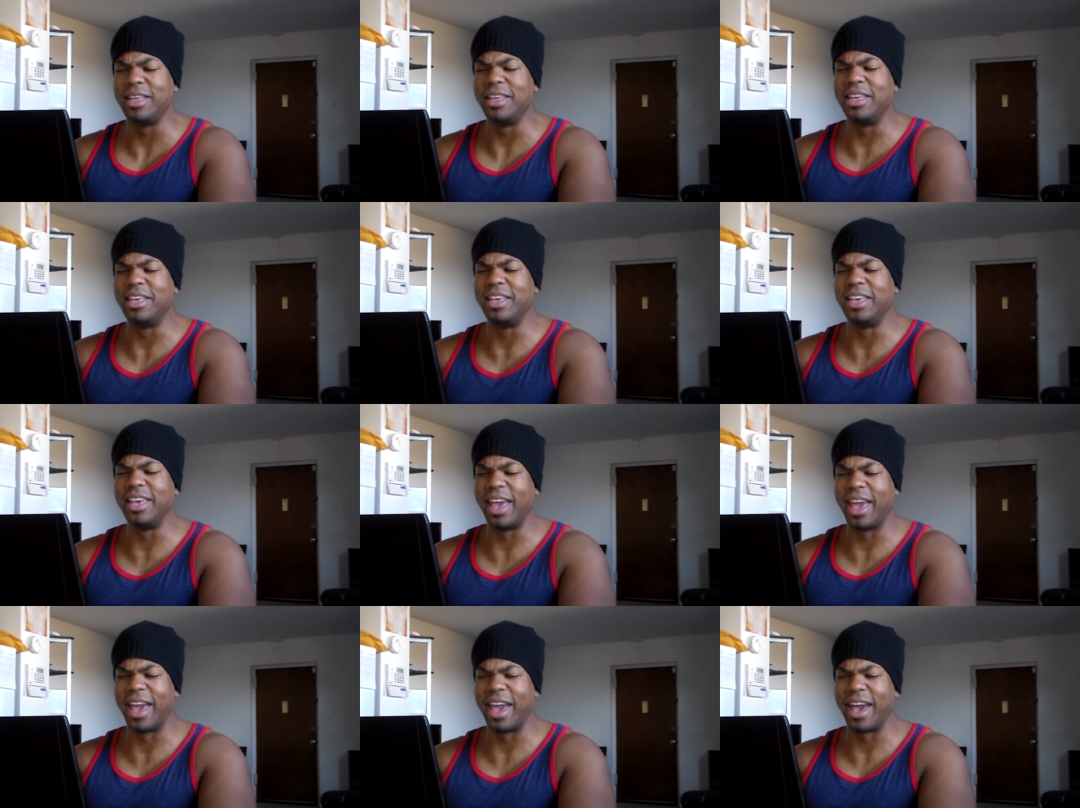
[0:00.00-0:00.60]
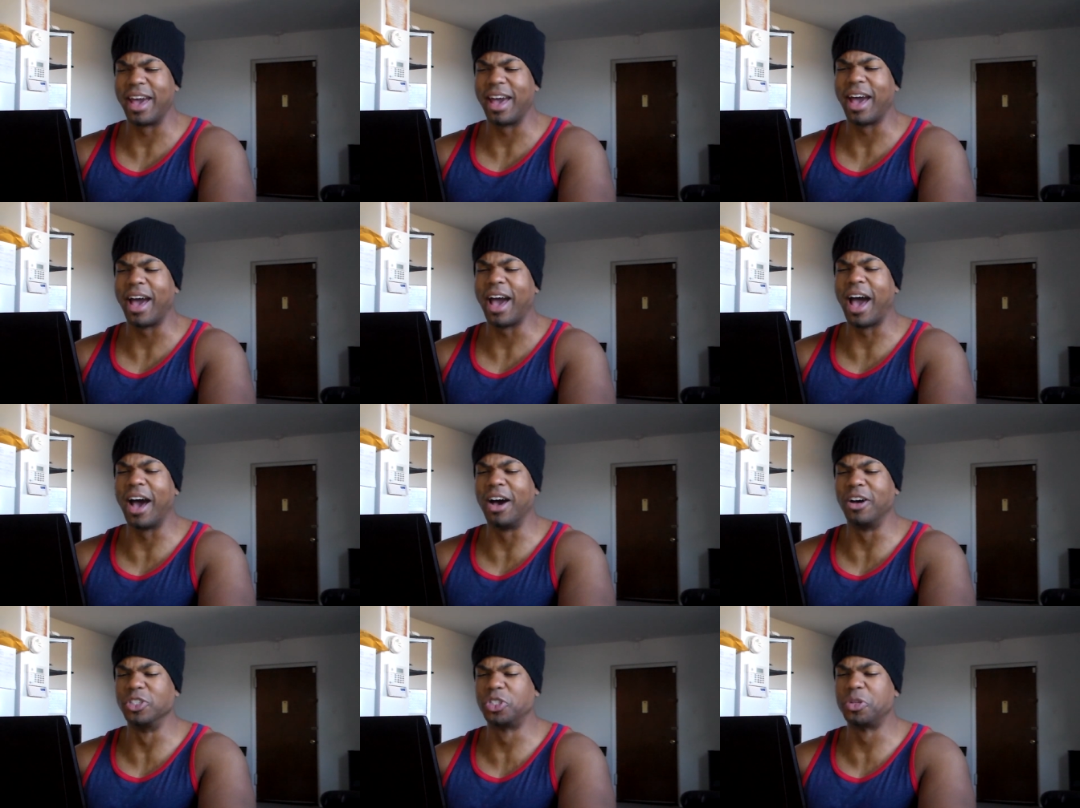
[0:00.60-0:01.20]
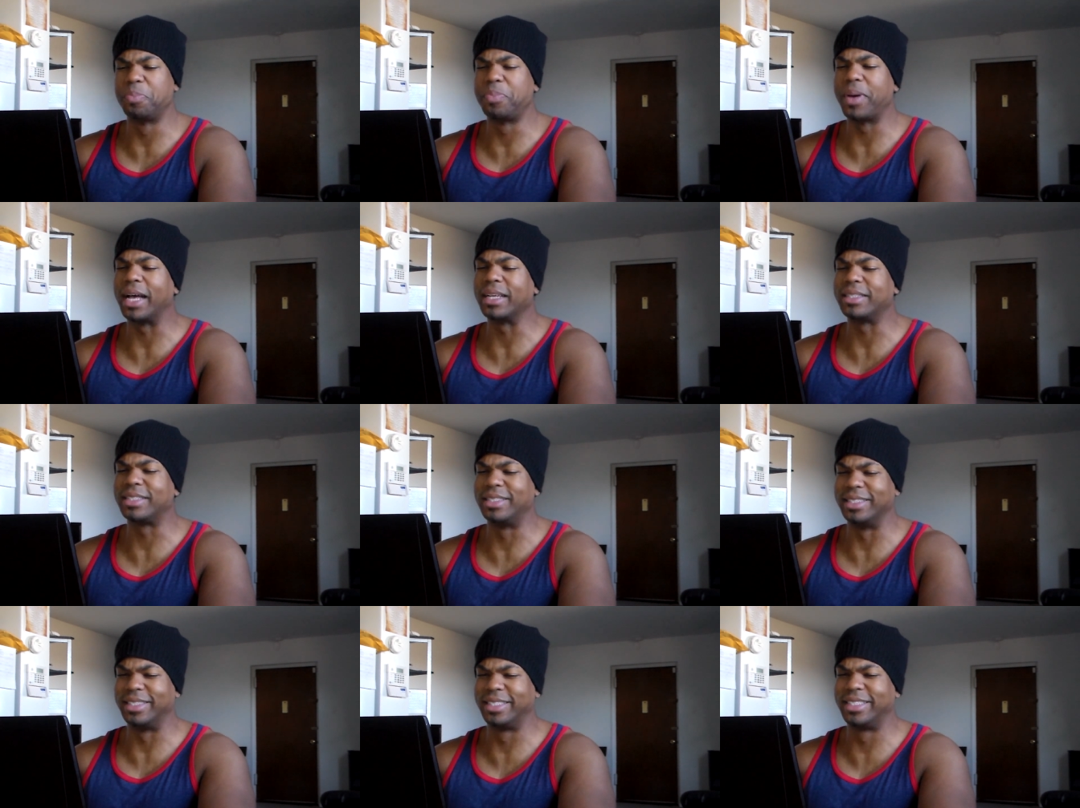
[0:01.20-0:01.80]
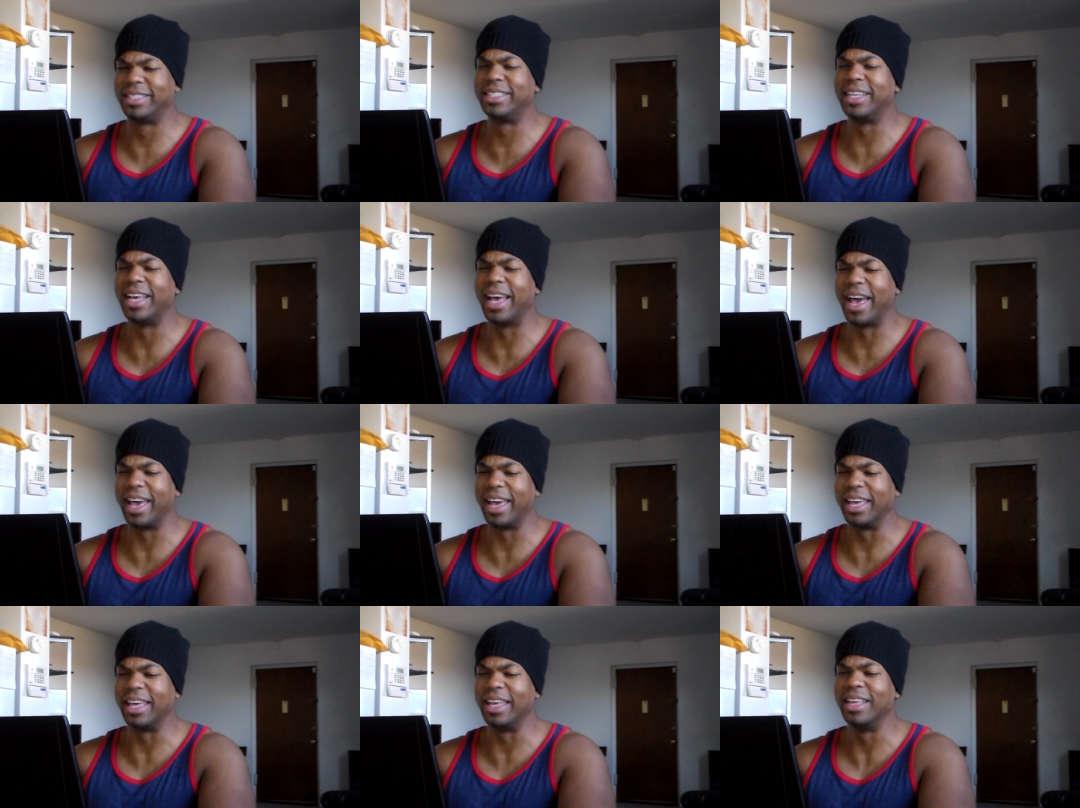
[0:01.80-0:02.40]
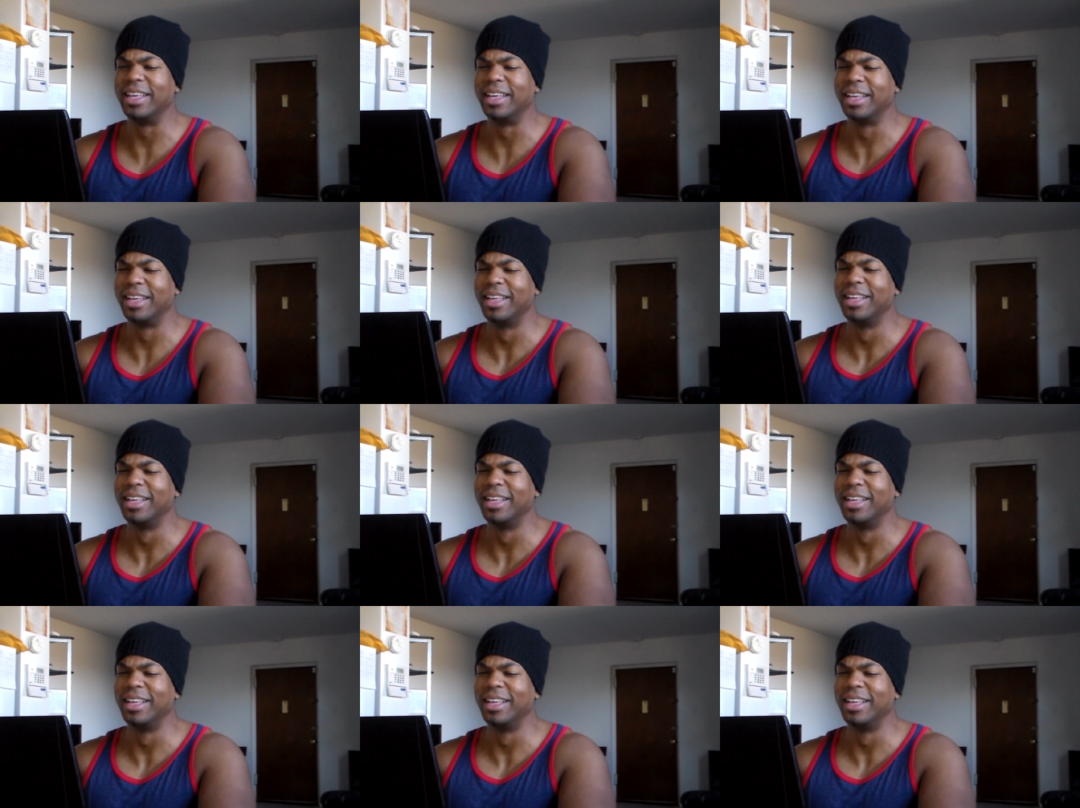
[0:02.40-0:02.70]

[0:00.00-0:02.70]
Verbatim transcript: Yeah, I was about to say.